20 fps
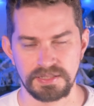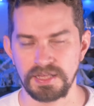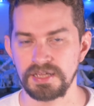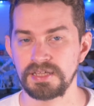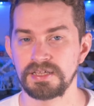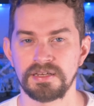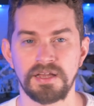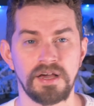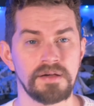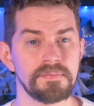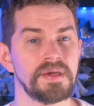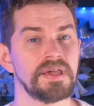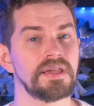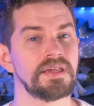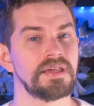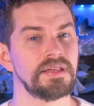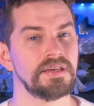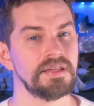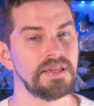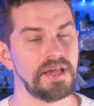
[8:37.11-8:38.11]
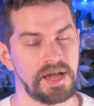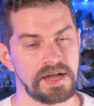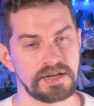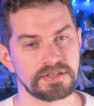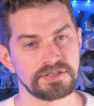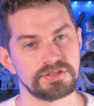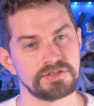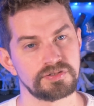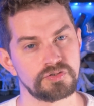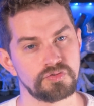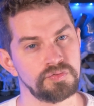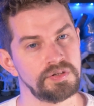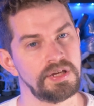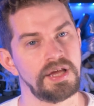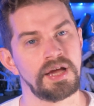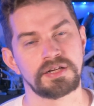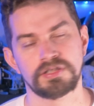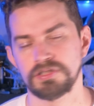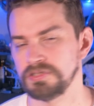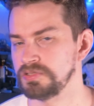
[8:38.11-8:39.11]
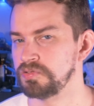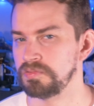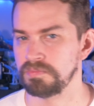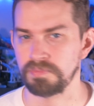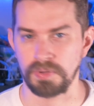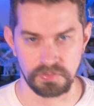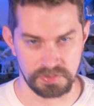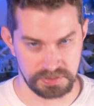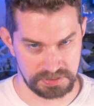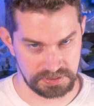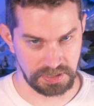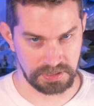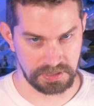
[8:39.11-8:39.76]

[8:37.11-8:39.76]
They cannot make any actions, reactions, or bonus